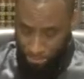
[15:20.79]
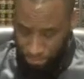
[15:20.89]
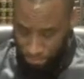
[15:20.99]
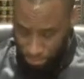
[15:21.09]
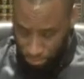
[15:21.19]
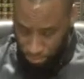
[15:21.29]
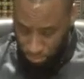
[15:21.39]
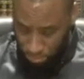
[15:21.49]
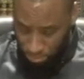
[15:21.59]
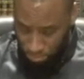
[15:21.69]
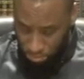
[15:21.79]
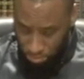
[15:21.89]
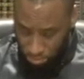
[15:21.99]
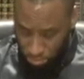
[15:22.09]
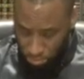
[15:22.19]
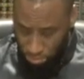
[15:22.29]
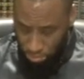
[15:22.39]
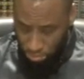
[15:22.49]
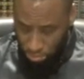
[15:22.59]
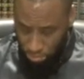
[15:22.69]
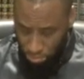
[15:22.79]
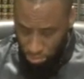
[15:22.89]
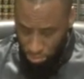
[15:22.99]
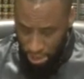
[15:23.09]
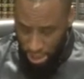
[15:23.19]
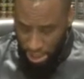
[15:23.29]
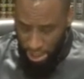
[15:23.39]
Nothing is said.